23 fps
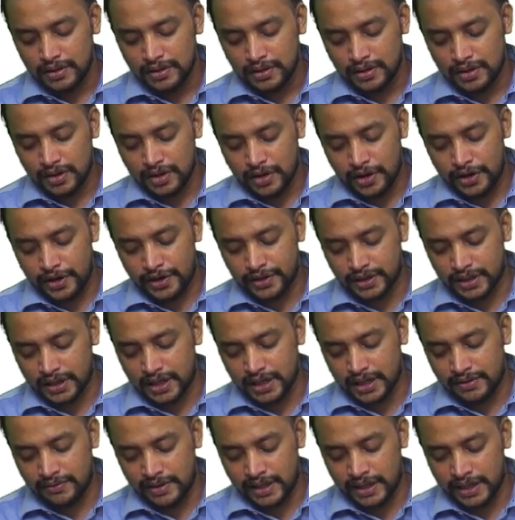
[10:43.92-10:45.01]
Not
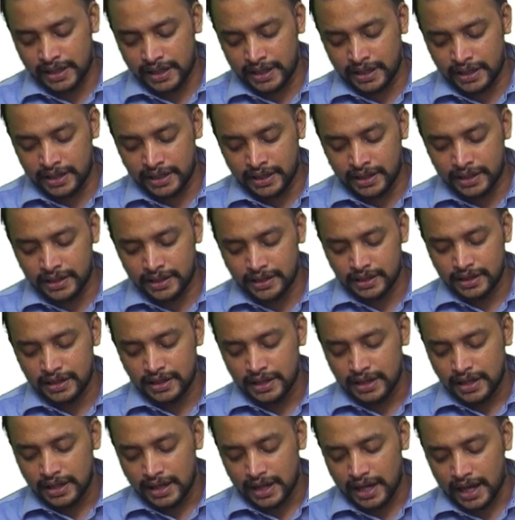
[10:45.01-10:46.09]
covered under
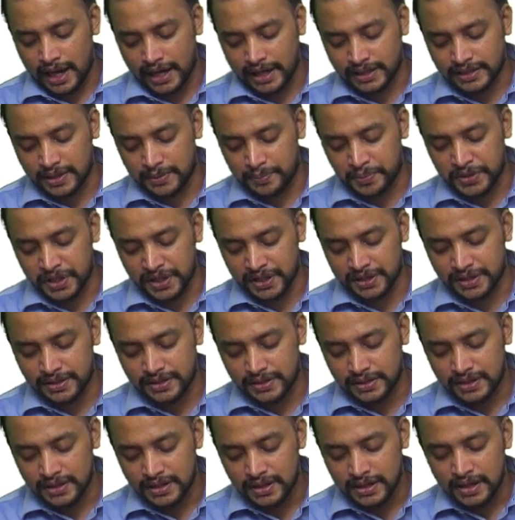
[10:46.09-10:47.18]

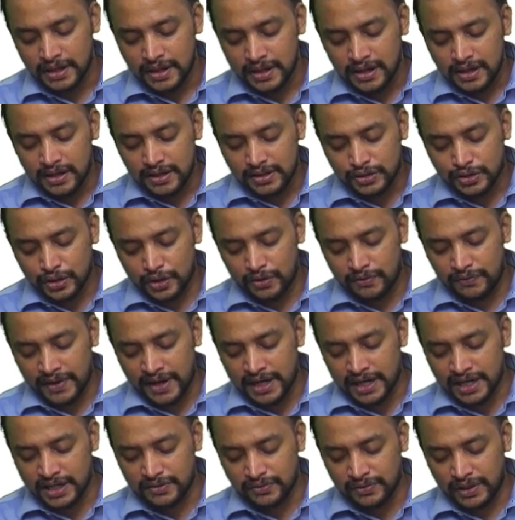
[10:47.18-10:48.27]
exceptions. So, when
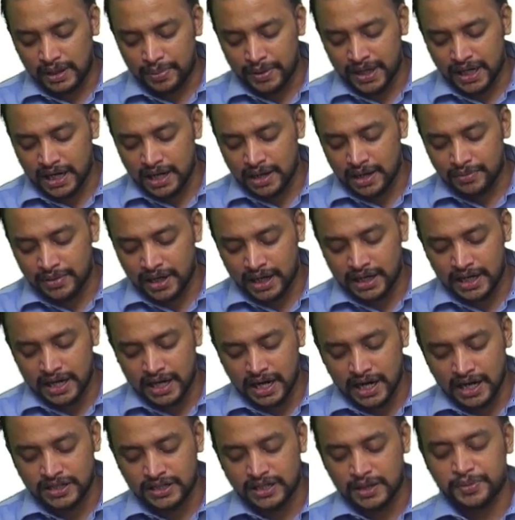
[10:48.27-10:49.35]
it will be coming under
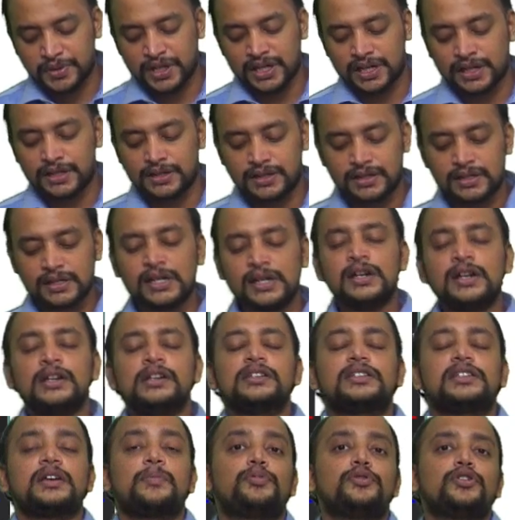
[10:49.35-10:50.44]
exceptions,
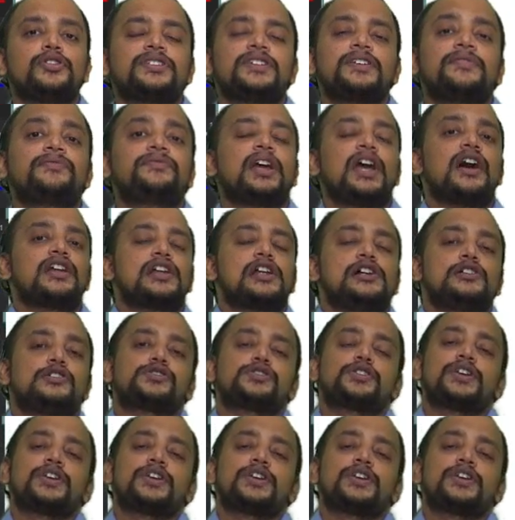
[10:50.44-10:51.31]
suppose if they are also